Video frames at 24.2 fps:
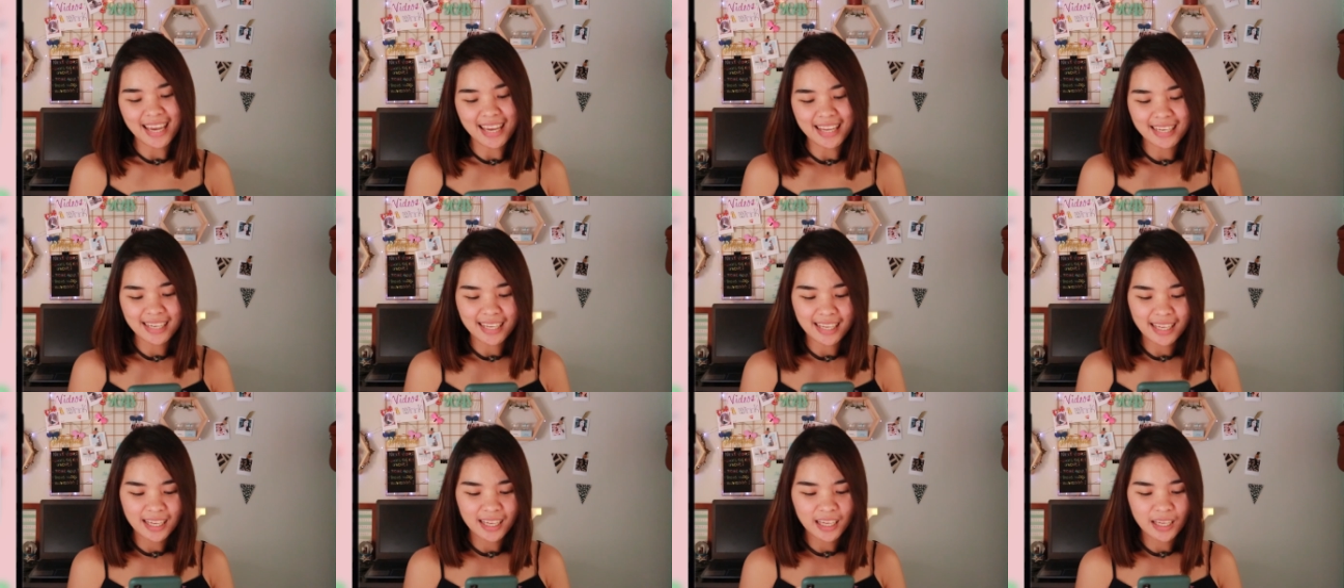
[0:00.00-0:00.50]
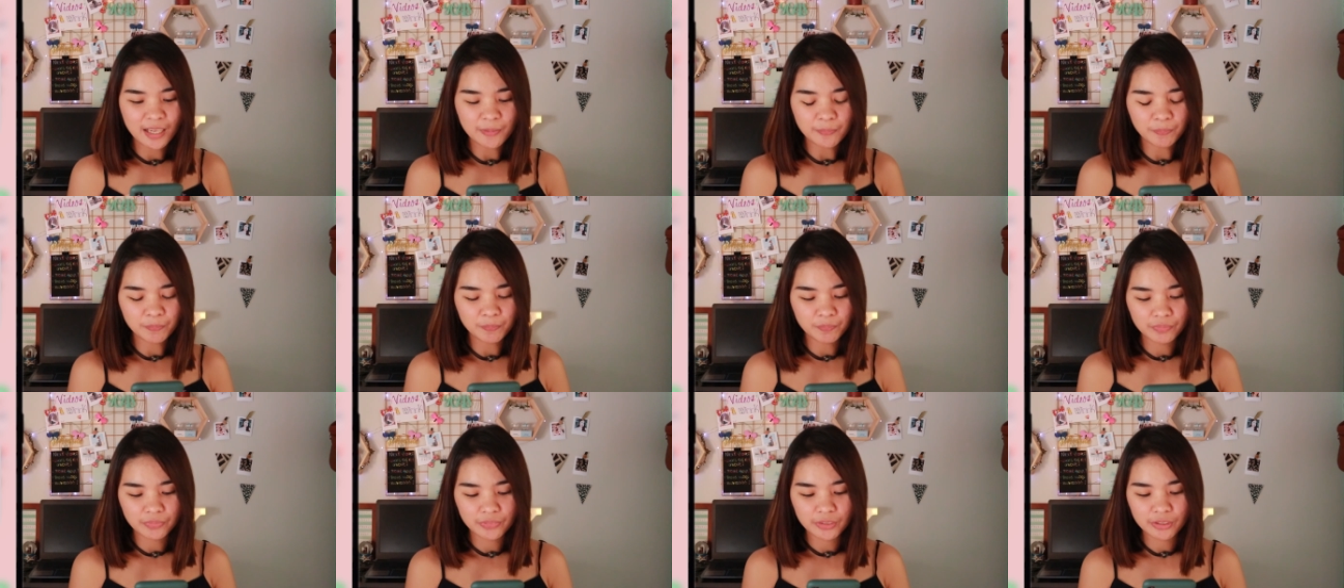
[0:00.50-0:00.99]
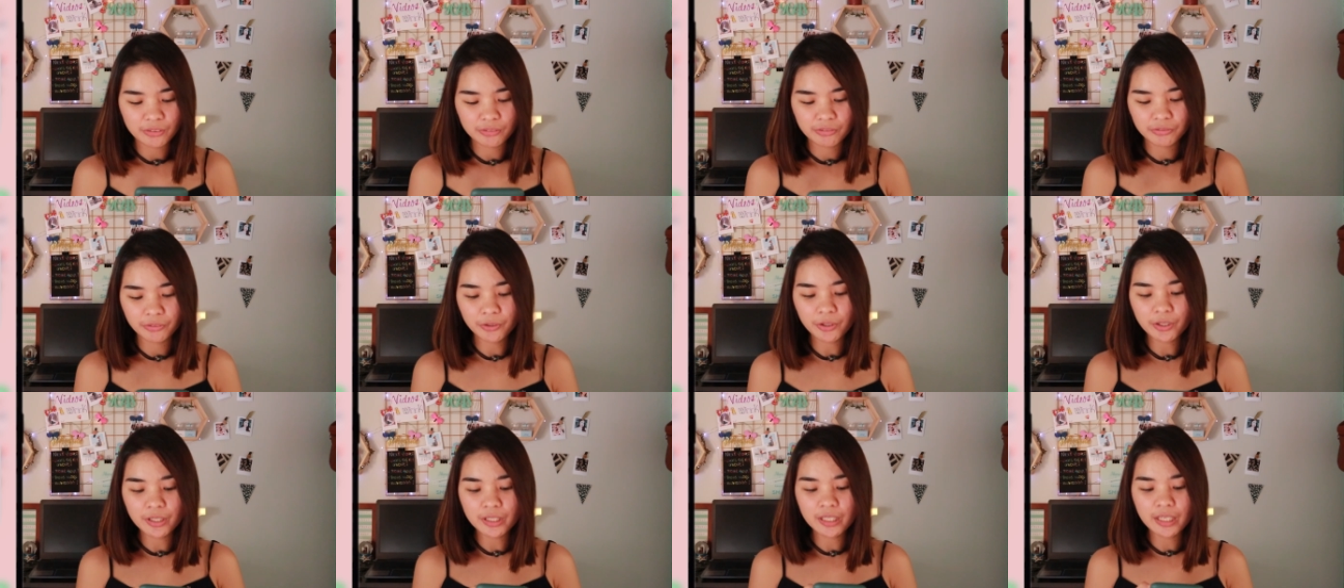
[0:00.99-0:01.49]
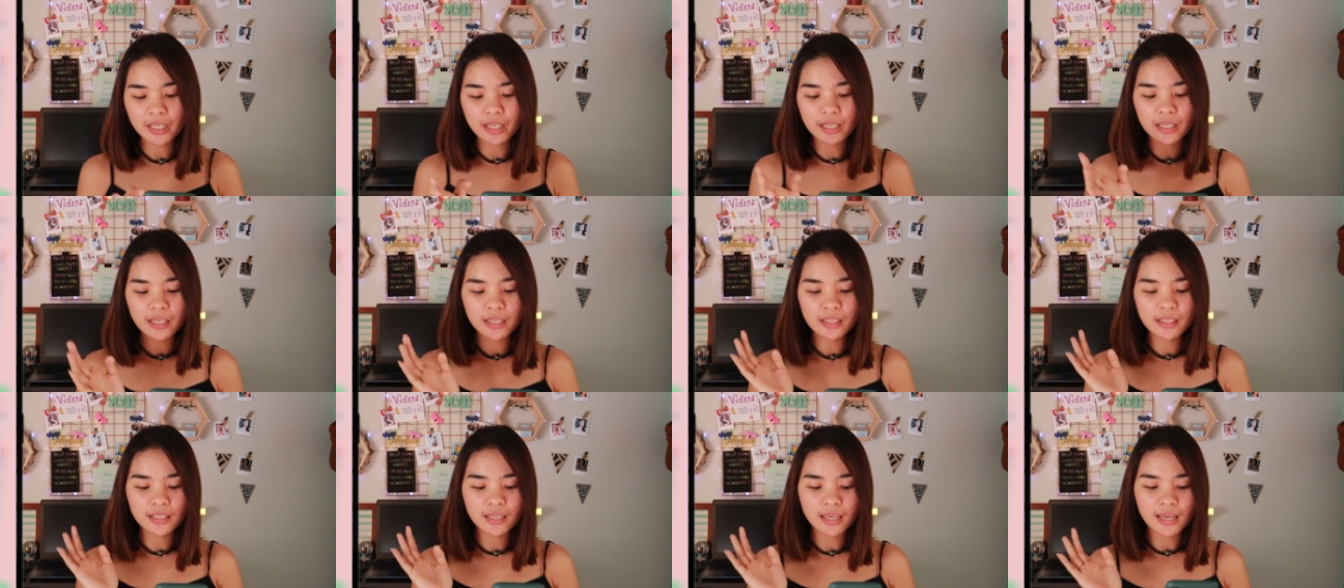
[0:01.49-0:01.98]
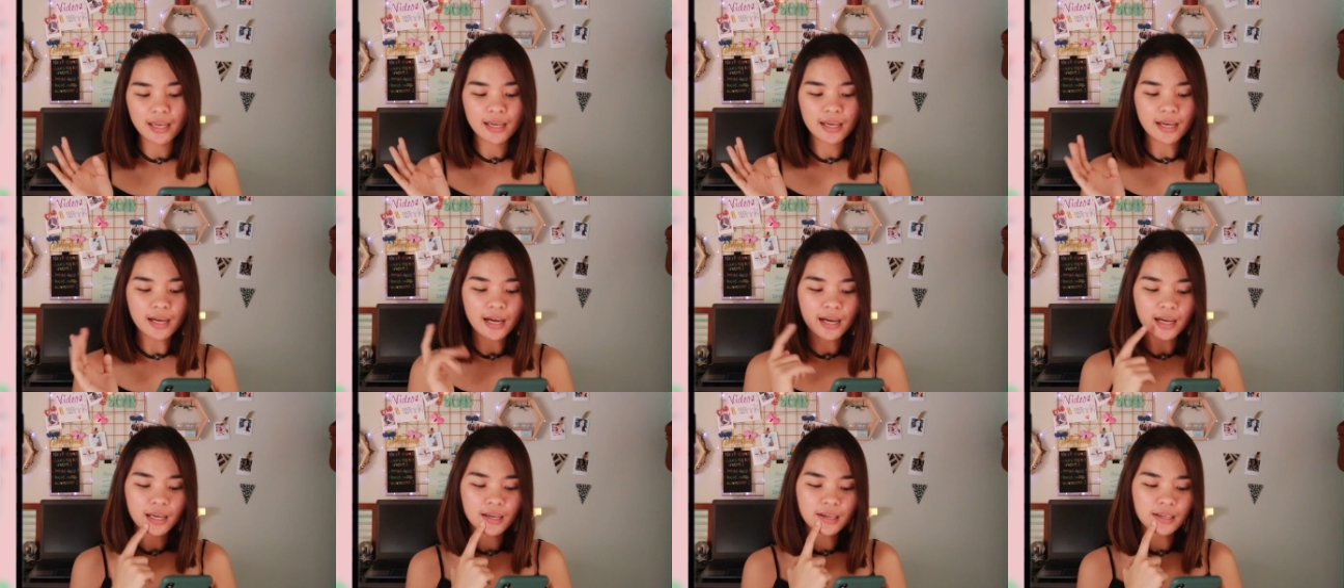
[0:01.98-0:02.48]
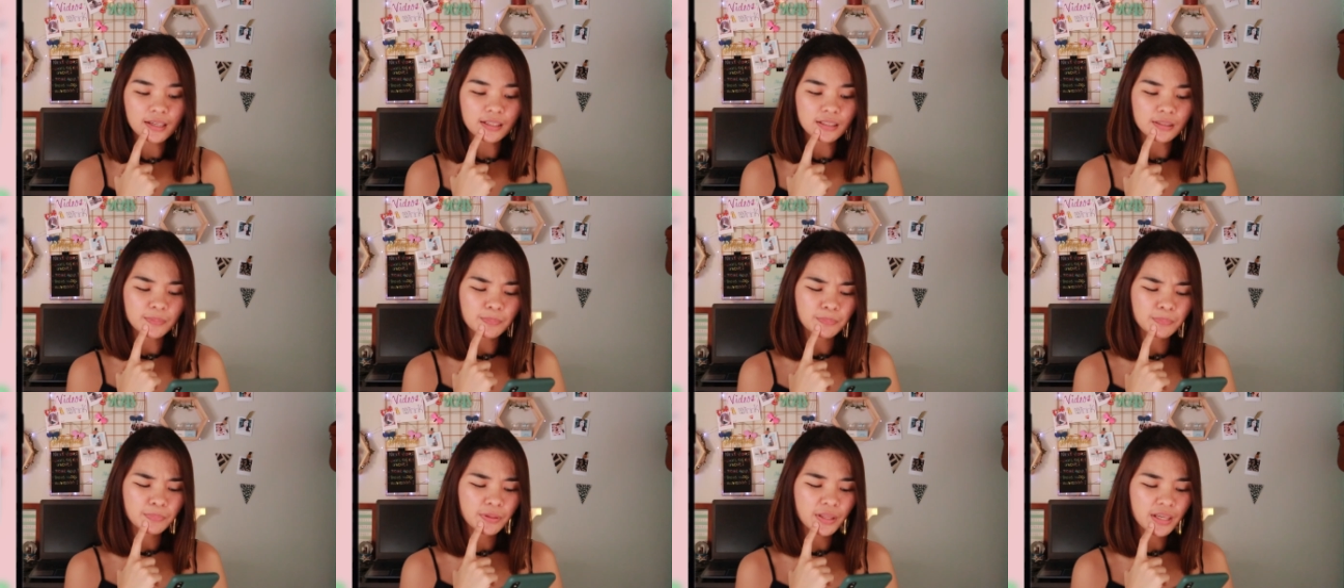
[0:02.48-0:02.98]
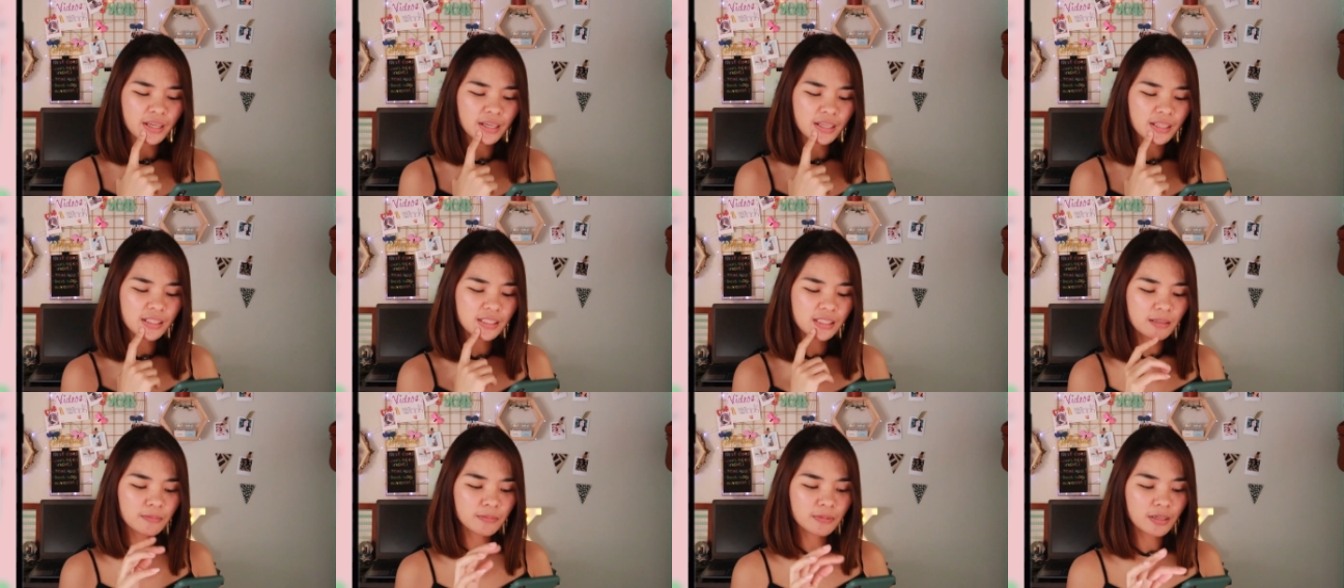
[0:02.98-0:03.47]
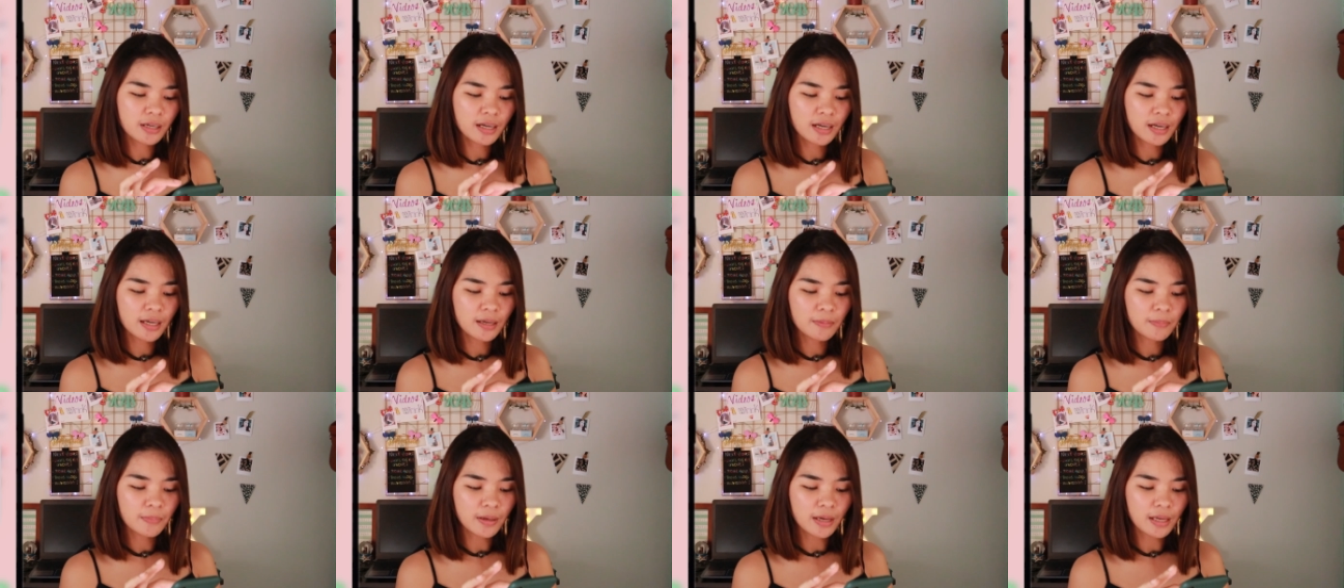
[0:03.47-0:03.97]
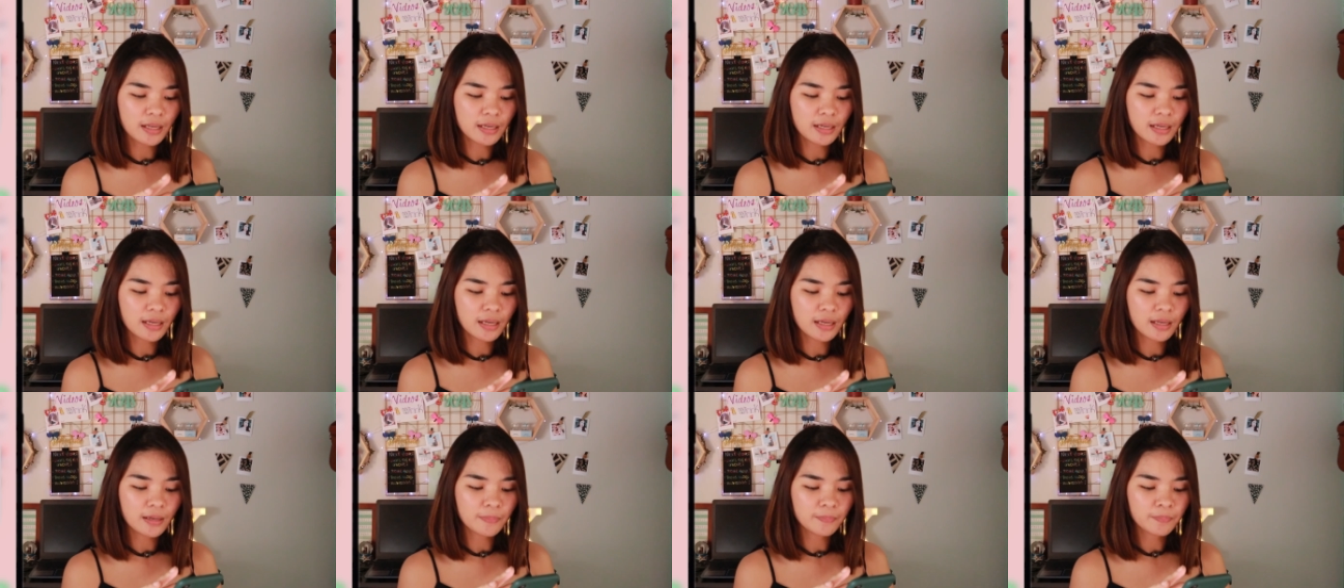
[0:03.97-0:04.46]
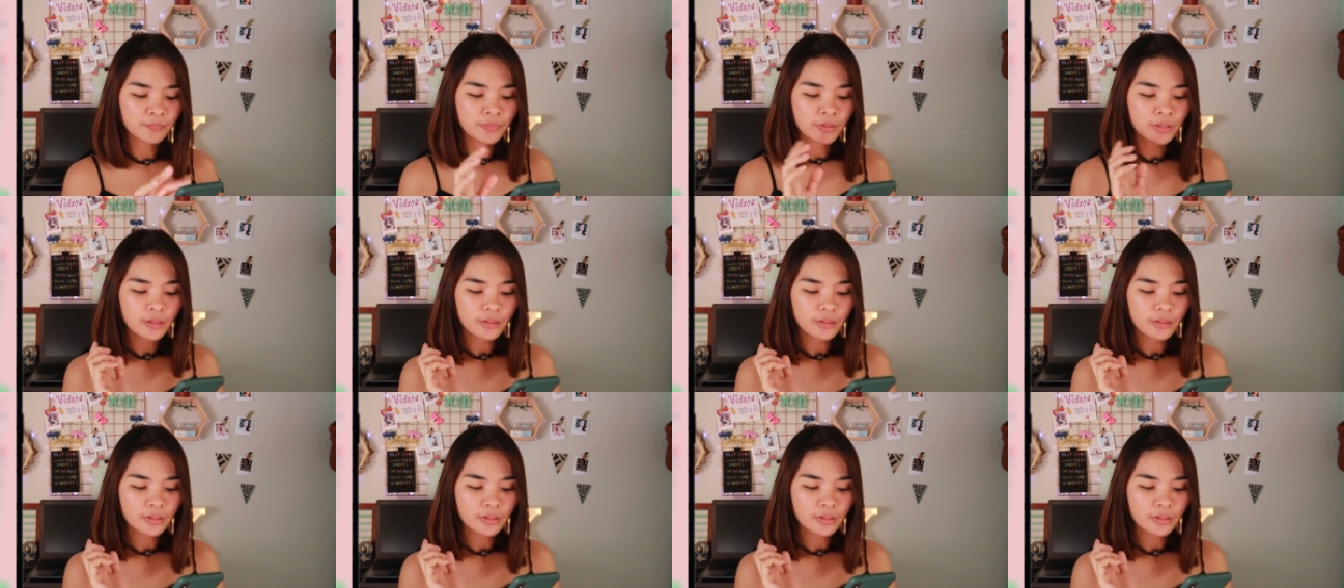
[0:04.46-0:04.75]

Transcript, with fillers: And then Fortnite, I play it sometime. And then